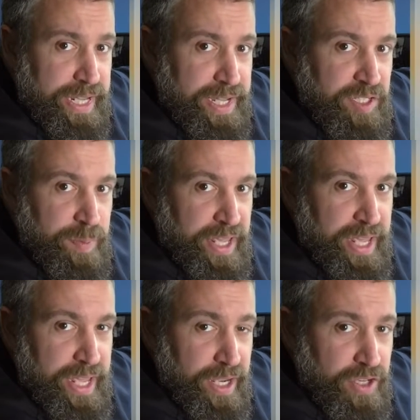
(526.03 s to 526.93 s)

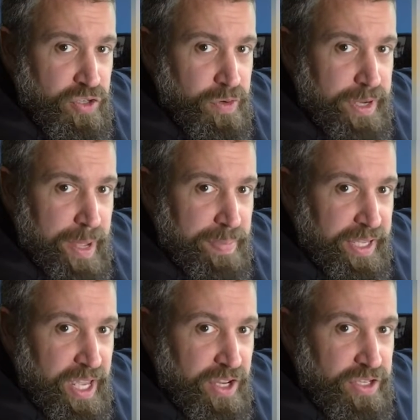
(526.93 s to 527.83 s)
DSP control
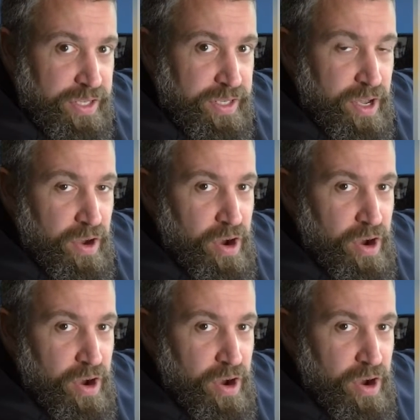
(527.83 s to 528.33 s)
application